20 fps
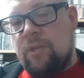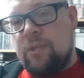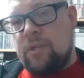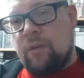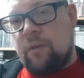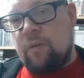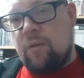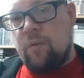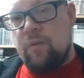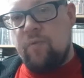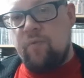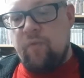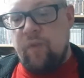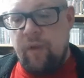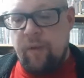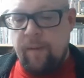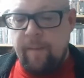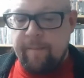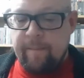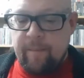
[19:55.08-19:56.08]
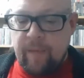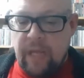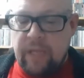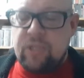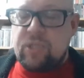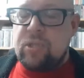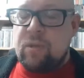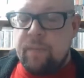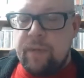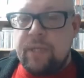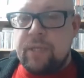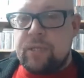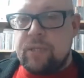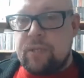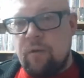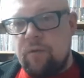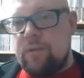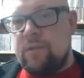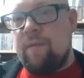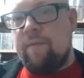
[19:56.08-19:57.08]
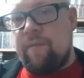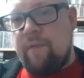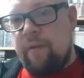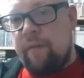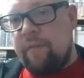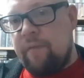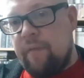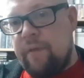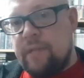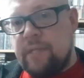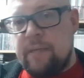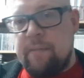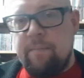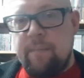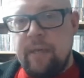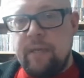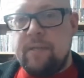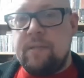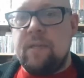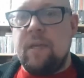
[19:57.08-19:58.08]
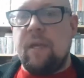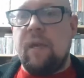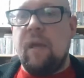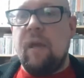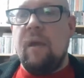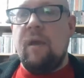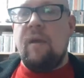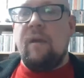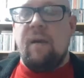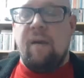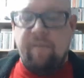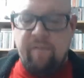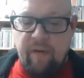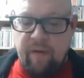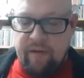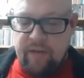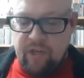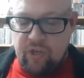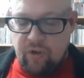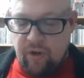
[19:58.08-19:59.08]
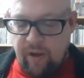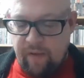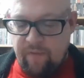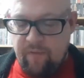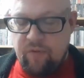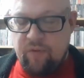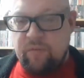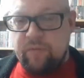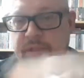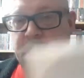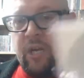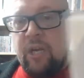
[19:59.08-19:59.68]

as I could do. And some of the songs are very, very simplistic and very straightforward.